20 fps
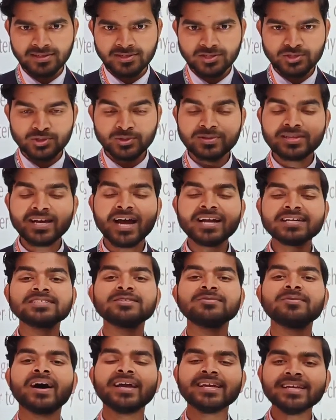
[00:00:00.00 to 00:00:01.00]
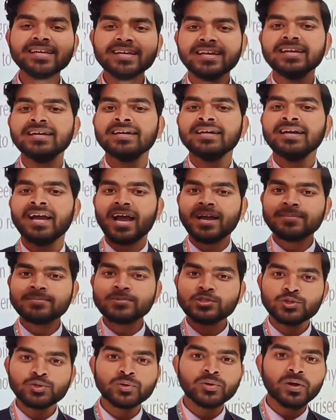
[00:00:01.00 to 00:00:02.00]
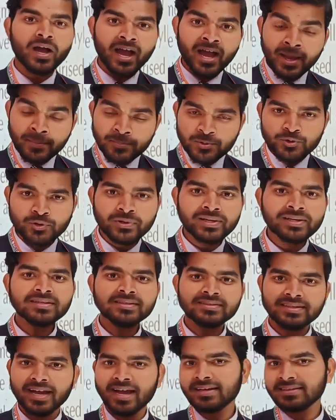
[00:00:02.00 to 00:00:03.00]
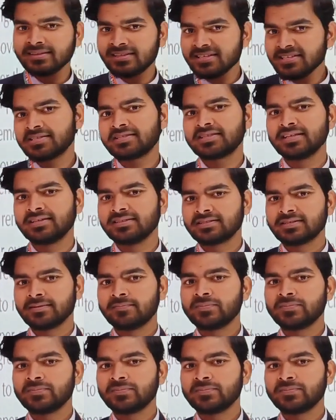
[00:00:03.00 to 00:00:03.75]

So that's why I'm doing these things.